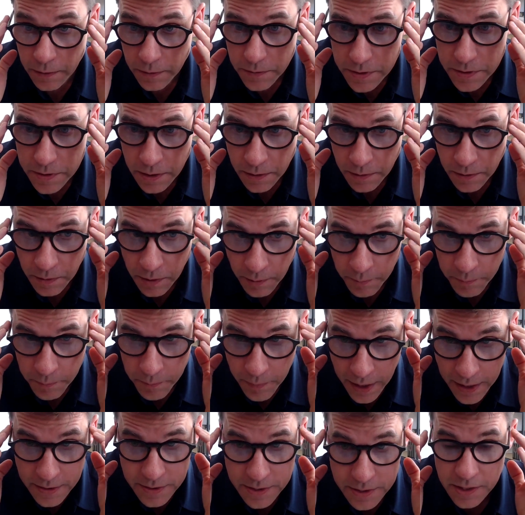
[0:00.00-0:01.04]
who's an
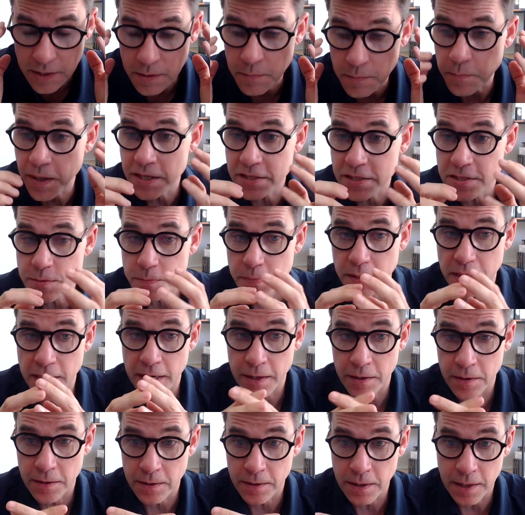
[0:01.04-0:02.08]
amazing bass
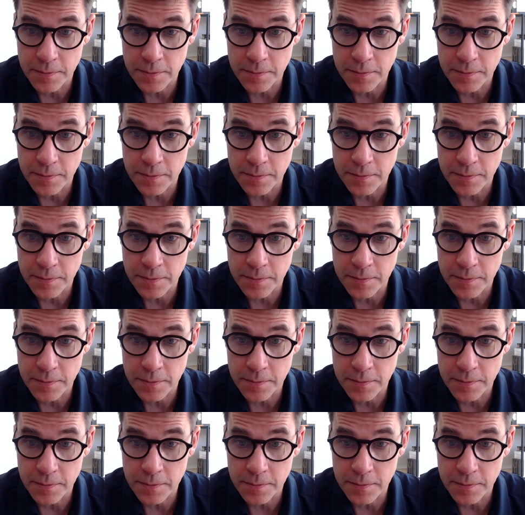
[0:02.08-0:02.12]
player